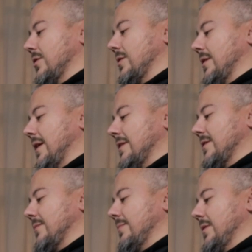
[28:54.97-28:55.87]
to test
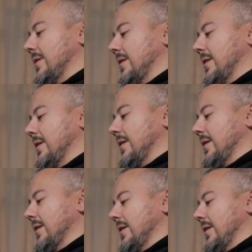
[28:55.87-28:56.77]
them,
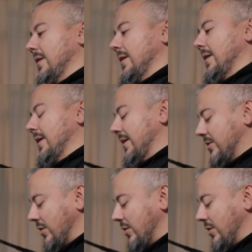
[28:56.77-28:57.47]
and